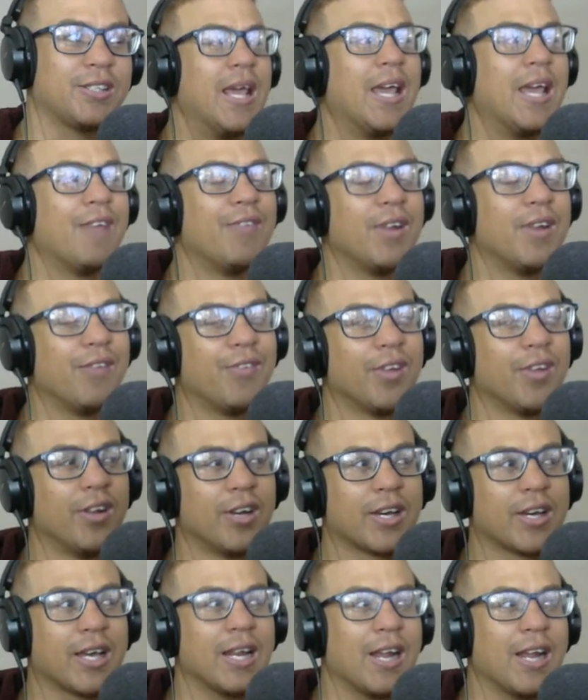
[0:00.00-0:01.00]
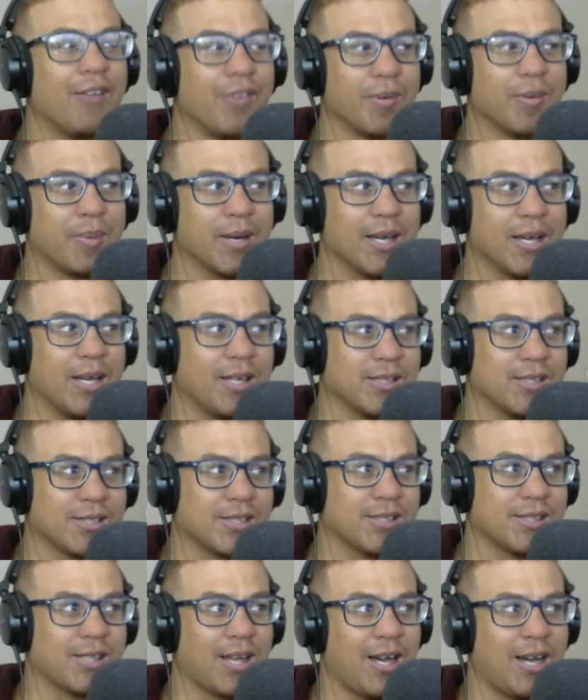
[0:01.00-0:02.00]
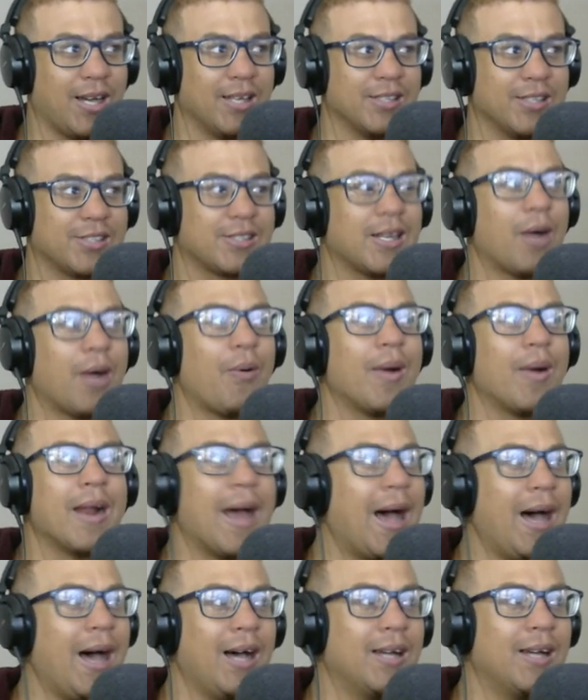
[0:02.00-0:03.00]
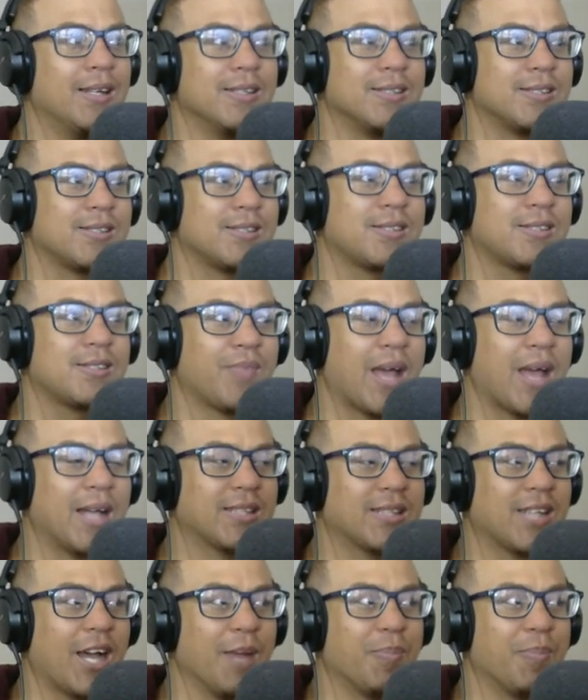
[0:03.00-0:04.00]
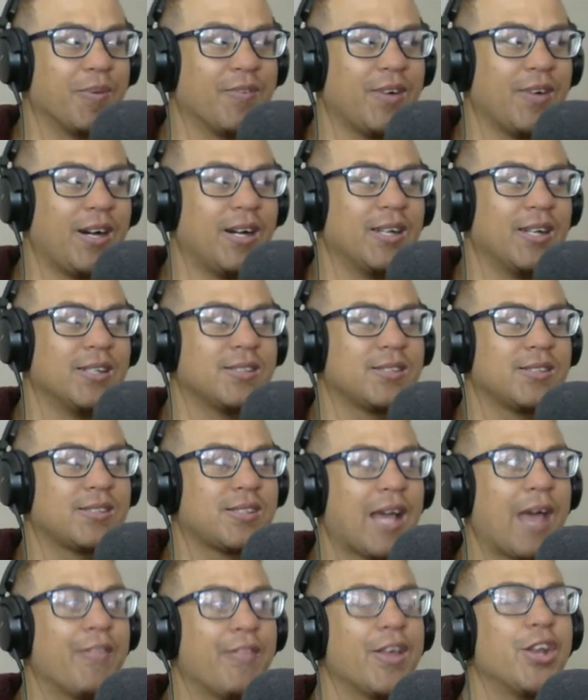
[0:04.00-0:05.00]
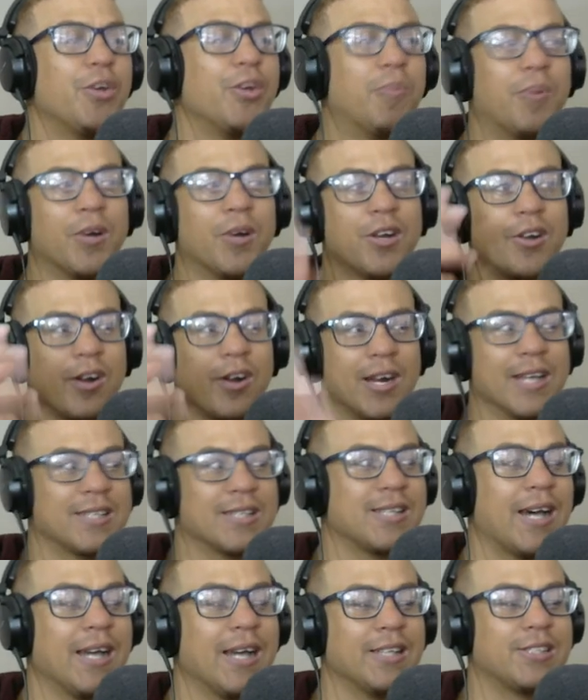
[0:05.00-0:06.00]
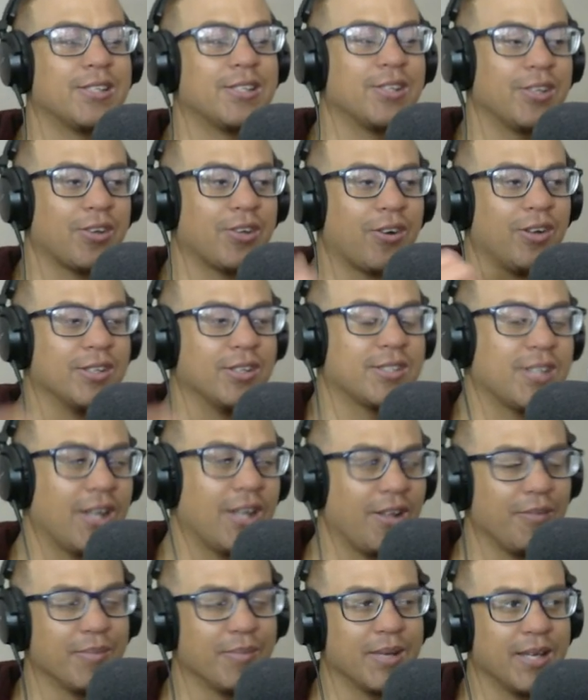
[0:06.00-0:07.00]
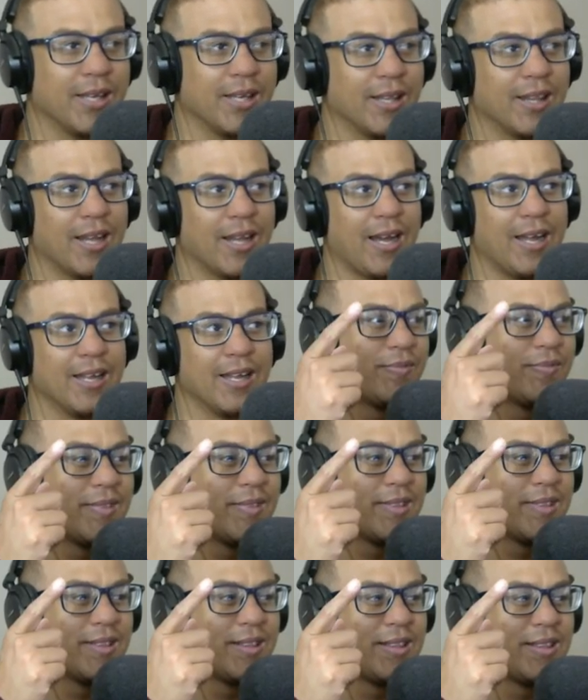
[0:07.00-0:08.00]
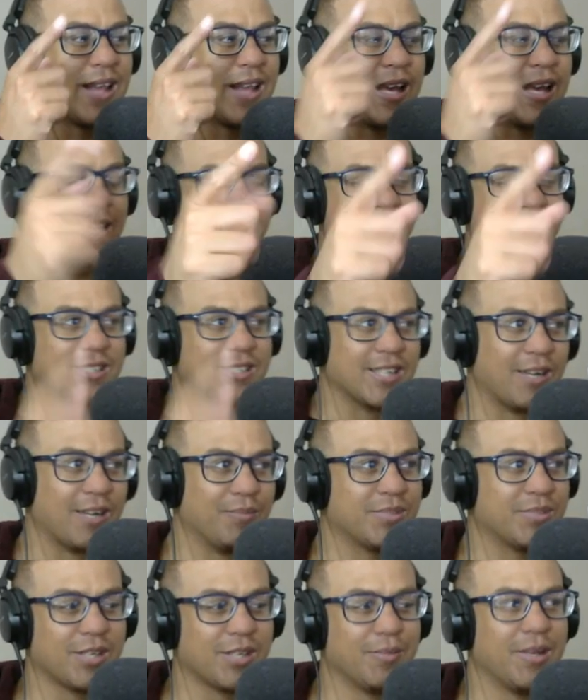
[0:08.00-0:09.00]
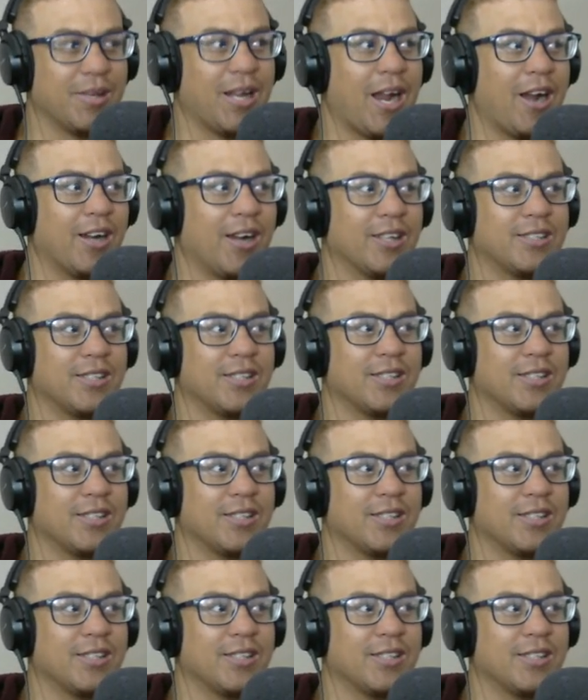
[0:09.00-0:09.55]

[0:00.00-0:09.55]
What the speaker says: Even if you look at everybody else's eyes, no one has that type of eyes. And then you put it on a Titan, you can't tell me that there isn't some similarity